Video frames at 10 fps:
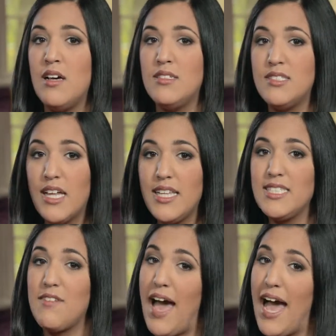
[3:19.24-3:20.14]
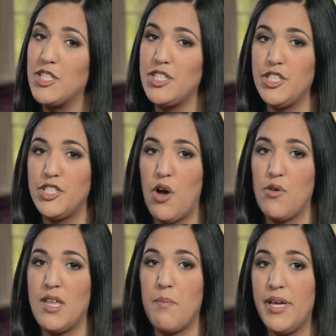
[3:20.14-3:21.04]
Studies have actually
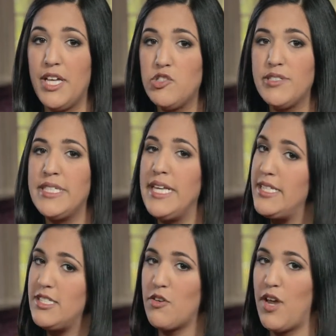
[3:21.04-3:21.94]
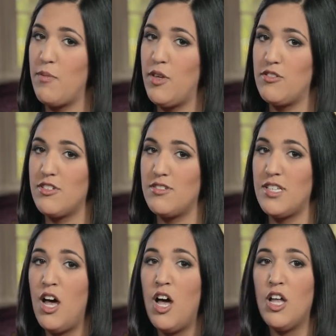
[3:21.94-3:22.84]
shown that Pinterest and Instagram users
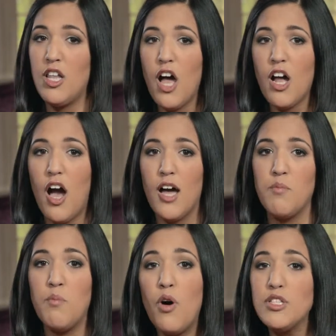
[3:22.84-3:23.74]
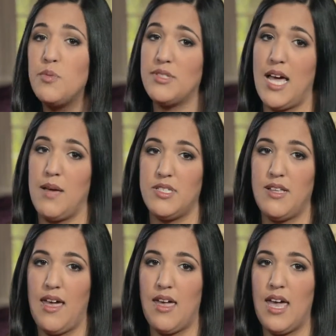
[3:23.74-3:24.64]
log on multiple times a
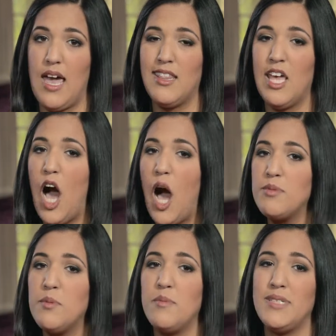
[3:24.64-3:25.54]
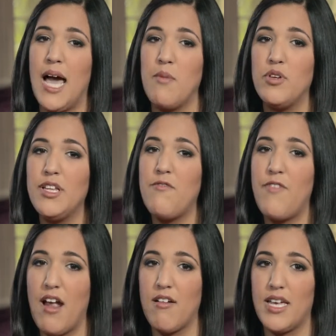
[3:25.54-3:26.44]
day, and the optimum time really
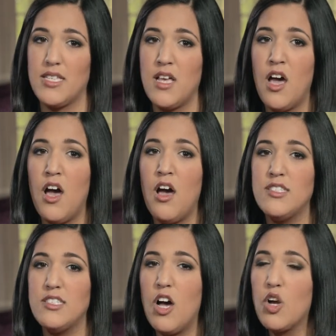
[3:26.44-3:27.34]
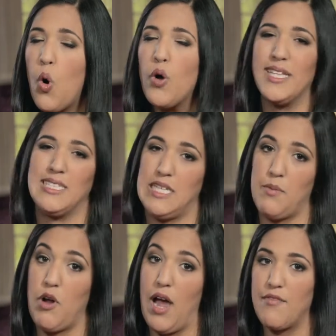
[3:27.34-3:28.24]
varies according to
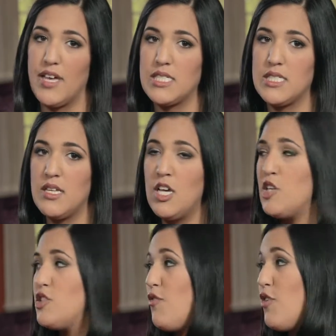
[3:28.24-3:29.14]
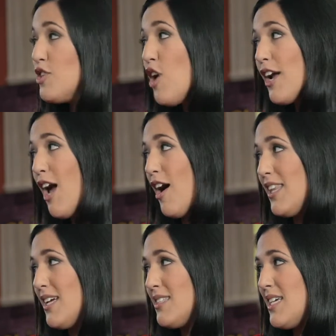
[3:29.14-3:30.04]
demographics. So if your target
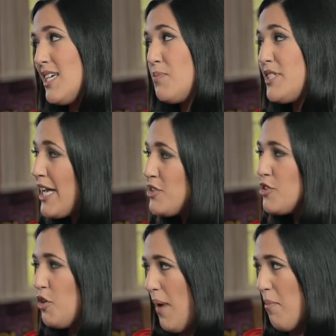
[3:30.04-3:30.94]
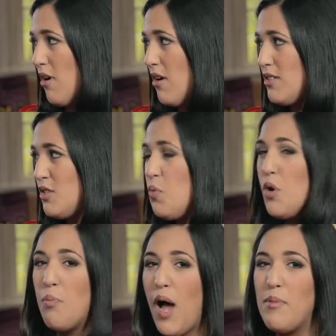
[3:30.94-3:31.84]
audience is potential new members who
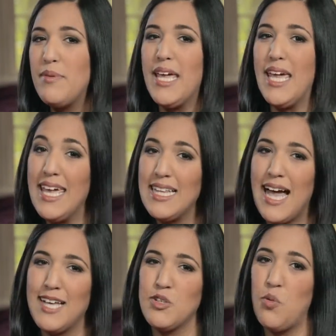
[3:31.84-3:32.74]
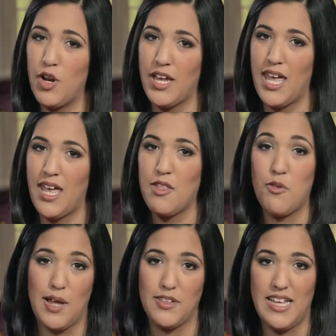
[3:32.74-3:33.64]
are probably in class or working
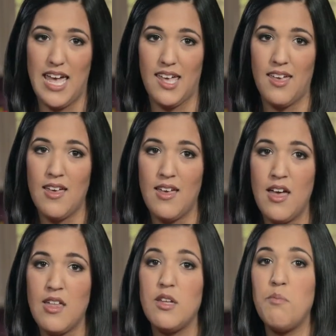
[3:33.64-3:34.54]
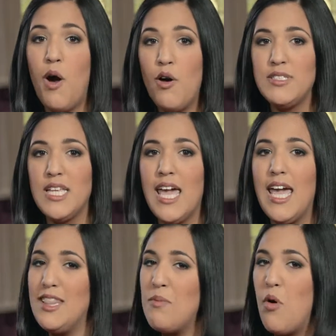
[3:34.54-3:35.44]
throughout the day, then posting
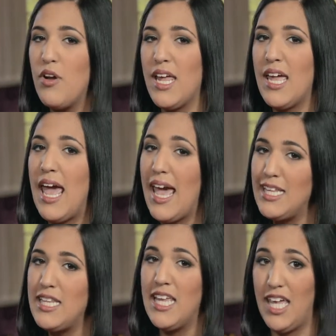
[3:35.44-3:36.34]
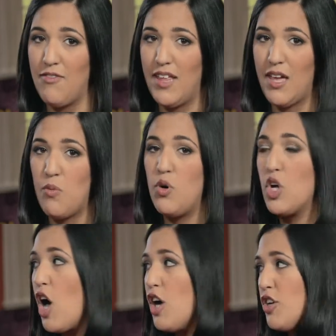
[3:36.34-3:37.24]
in the morning and in the evening will
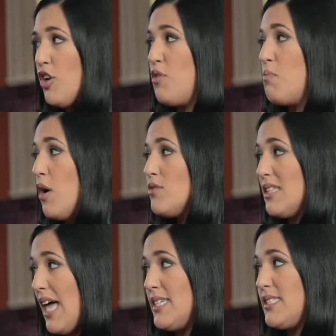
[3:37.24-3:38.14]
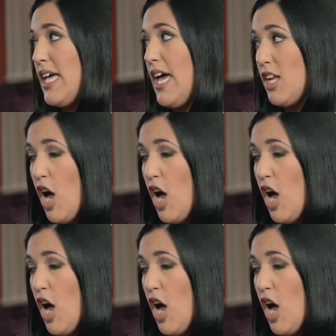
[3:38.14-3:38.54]
garner you the most likes and